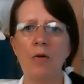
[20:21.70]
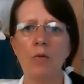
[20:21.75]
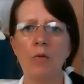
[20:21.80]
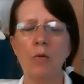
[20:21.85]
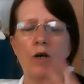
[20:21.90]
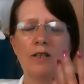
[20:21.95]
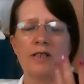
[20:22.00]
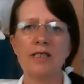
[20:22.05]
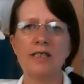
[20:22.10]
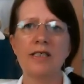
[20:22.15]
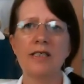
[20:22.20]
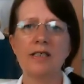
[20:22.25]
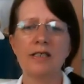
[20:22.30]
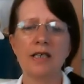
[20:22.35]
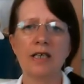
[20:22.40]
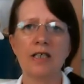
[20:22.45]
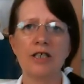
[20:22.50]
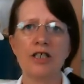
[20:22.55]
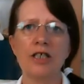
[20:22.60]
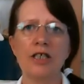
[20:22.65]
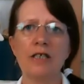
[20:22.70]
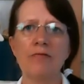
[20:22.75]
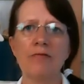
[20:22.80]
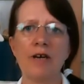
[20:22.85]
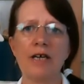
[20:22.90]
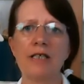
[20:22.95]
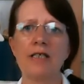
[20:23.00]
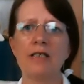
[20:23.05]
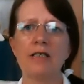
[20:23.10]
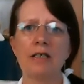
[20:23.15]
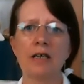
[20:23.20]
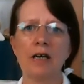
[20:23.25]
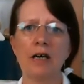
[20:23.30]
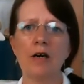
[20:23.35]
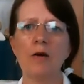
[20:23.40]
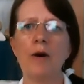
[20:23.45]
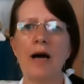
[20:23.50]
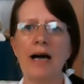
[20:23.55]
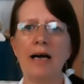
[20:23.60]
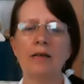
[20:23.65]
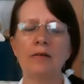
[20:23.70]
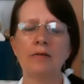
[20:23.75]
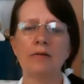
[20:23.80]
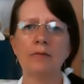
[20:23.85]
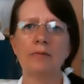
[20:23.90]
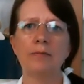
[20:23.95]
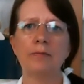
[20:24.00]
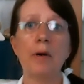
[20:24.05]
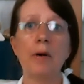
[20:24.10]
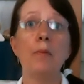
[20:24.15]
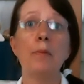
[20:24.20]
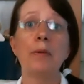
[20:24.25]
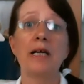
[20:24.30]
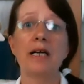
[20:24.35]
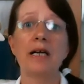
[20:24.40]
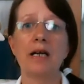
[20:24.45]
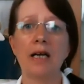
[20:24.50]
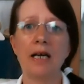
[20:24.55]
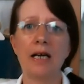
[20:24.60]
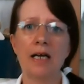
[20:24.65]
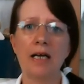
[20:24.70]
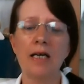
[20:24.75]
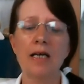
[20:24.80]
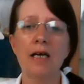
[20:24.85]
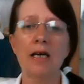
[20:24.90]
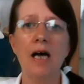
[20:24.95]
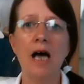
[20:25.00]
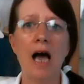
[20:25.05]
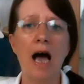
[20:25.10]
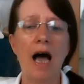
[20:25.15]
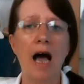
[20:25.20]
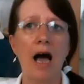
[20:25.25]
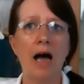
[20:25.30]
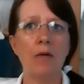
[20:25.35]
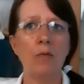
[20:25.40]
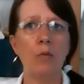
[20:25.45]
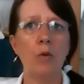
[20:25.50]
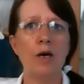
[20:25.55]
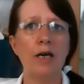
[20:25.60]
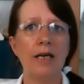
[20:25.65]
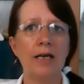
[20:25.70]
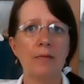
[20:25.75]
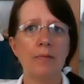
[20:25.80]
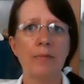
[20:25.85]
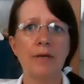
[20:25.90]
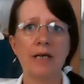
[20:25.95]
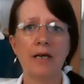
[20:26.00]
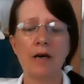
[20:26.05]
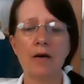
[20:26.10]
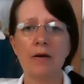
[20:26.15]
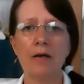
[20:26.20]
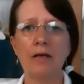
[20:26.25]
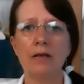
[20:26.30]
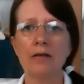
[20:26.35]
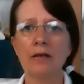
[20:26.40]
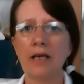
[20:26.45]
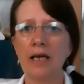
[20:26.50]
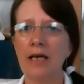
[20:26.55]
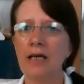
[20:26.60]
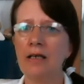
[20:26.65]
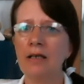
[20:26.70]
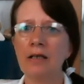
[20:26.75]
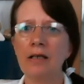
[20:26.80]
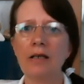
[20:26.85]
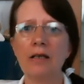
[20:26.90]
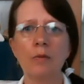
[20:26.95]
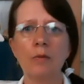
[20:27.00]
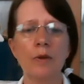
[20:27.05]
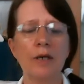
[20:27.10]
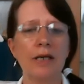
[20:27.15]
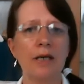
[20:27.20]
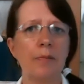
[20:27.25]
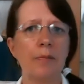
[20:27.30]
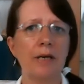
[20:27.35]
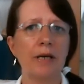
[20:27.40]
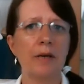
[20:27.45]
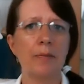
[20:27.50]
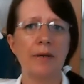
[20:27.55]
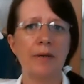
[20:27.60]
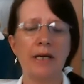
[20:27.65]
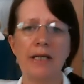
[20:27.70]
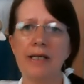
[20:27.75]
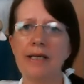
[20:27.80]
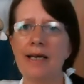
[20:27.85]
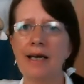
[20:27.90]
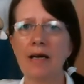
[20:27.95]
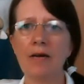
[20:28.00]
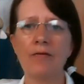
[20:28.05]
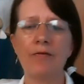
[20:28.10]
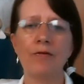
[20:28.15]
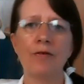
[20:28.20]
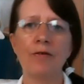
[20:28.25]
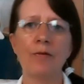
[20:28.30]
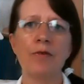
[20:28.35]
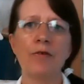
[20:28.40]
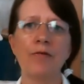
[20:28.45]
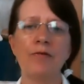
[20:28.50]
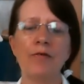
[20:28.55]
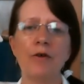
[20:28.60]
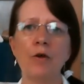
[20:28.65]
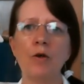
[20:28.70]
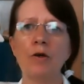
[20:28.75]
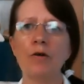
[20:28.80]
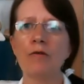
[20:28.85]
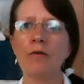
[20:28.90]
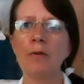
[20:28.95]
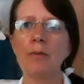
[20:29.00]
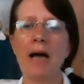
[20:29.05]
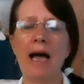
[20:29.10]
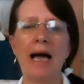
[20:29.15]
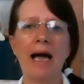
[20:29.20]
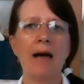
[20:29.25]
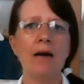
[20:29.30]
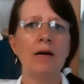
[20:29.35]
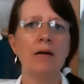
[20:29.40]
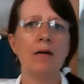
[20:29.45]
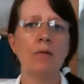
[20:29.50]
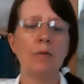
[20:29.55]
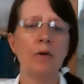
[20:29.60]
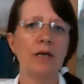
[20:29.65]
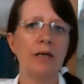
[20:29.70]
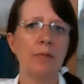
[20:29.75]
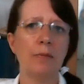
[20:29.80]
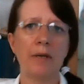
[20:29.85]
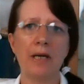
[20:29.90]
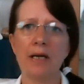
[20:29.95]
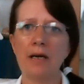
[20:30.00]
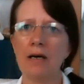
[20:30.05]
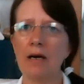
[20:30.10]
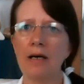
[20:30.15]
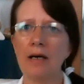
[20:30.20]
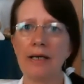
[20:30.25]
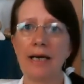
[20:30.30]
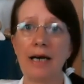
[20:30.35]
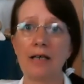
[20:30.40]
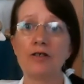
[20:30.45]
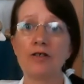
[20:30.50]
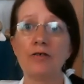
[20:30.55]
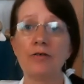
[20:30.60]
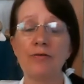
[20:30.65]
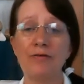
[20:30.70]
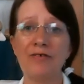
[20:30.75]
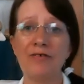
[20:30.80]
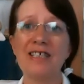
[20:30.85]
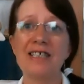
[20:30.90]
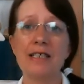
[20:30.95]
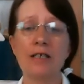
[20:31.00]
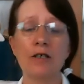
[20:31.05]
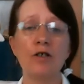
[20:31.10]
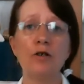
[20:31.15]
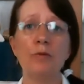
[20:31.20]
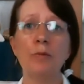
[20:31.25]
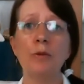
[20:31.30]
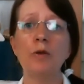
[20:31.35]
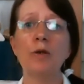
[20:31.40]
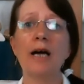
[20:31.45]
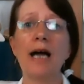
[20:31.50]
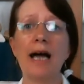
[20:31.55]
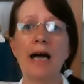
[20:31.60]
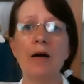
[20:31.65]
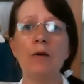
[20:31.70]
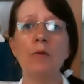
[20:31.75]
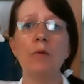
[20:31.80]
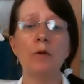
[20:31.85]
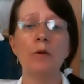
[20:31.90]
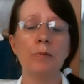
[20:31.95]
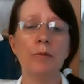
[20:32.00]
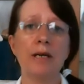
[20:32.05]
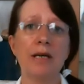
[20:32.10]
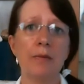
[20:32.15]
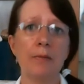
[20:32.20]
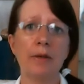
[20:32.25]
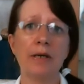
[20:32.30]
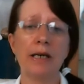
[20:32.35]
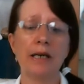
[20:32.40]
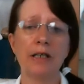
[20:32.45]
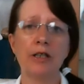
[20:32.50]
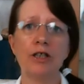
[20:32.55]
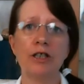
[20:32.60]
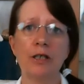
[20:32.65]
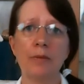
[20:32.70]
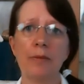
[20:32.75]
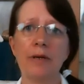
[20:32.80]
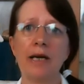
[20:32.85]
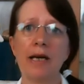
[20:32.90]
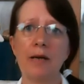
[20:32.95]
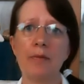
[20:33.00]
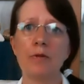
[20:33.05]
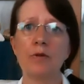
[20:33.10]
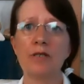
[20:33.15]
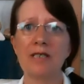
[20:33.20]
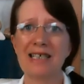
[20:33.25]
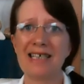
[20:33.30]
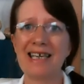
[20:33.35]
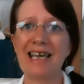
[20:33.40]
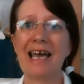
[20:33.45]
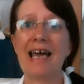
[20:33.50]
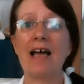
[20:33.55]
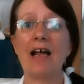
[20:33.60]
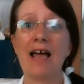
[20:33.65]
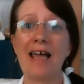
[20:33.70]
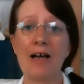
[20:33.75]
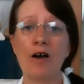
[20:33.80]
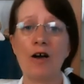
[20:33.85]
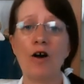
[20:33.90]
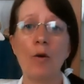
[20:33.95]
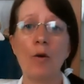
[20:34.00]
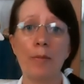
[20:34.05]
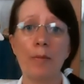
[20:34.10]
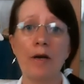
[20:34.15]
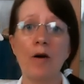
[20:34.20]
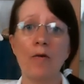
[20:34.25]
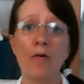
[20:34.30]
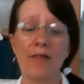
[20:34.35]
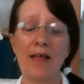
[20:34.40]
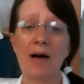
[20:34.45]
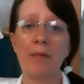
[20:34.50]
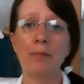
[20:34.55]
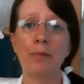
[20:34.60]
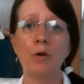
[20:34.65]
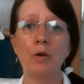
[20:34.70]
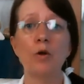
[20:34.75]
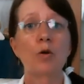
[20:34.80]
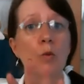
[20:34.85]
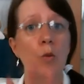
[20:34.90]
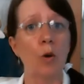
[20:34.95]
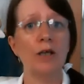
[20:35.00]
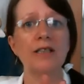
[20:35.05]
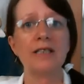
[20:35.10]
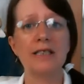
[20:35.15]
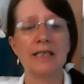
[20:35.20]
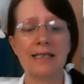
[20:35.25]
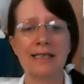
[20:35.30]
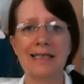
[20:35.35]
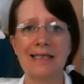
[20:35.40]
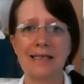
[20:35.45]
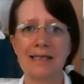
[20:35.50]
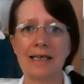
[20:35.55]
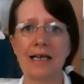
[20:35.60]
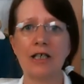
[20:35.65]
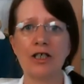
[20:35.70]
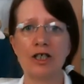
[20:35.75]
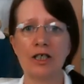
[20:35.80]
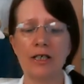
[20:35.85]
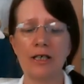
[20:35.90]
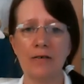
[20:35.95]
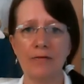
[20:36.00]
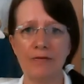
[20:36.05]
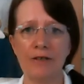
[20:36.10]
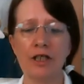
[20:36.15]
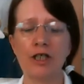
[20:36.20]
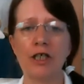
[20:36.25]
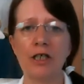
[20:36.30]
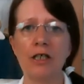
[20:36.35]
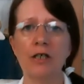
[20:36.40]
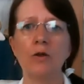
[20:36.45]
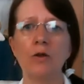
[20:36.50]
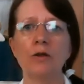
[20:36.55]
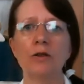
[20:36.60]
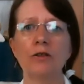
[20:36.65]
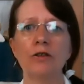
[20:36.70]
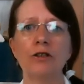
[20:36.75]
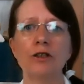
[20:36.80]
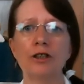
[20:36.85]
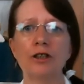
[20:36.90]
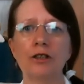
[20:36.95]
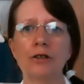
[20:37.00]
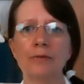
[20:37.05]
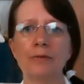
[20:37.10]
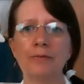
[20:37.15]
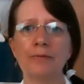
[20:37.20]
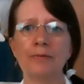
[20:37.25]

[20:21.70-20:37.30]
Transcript: once it's actually ready to go out publicly, will it be going on Kindle? Will it be a PDF from the forum? How will it be an actual physical book? How will people actually be able to get a copy of that book once it's actually officially launched?